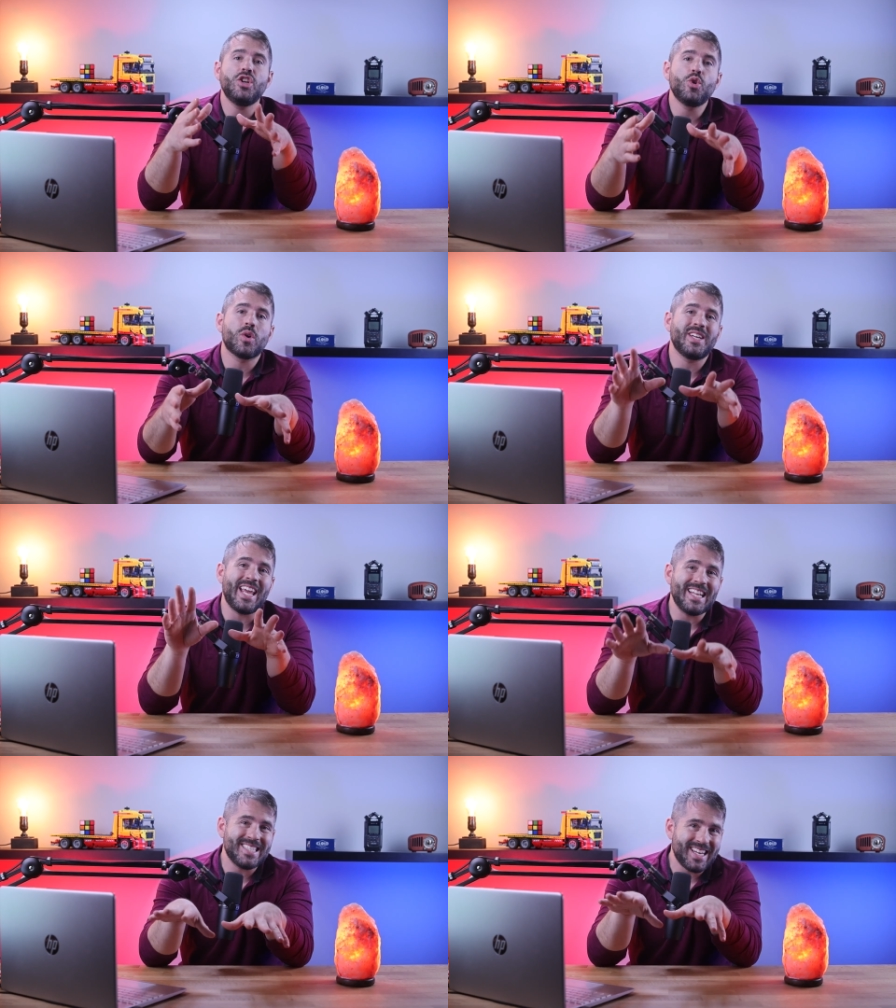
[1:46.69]
and a
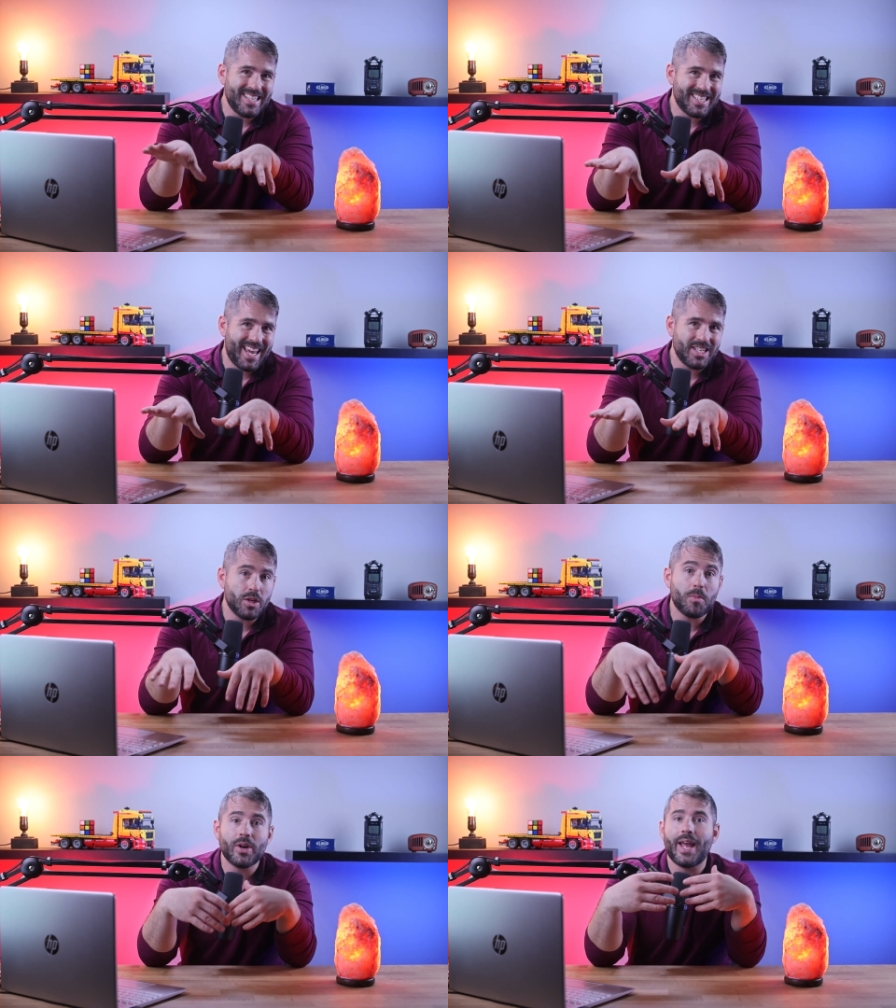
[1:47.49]
Norton Insight
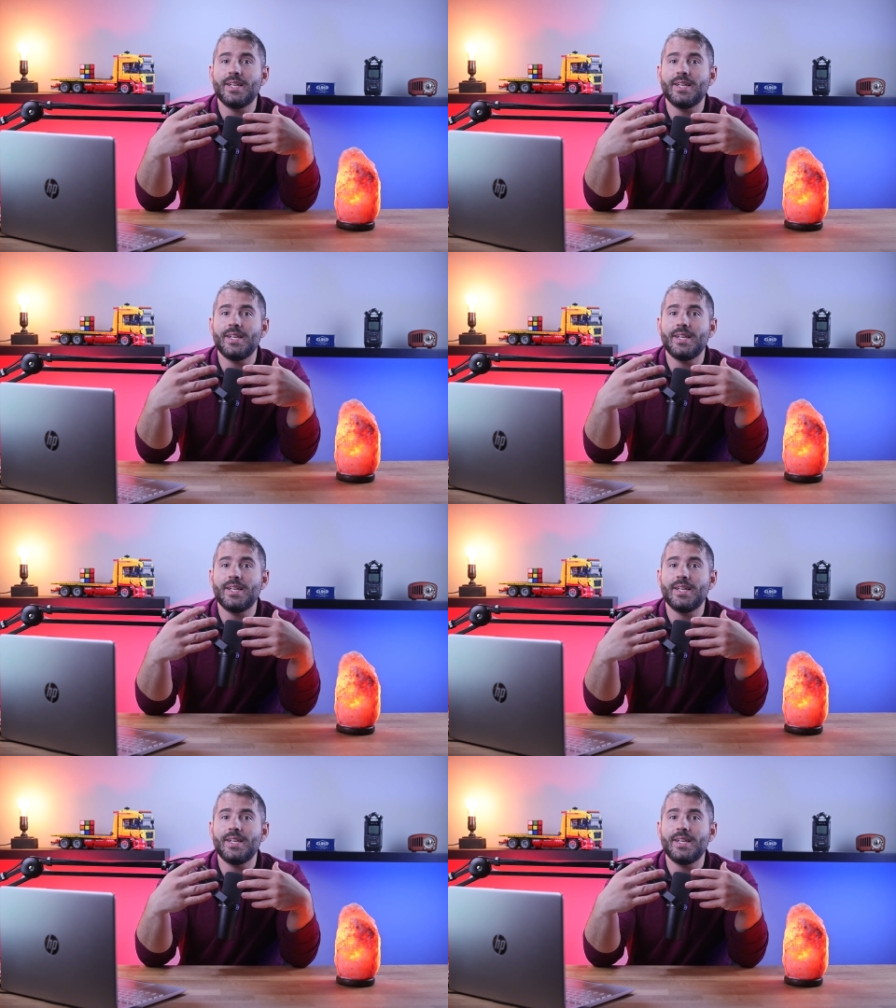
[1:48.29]
scan to mark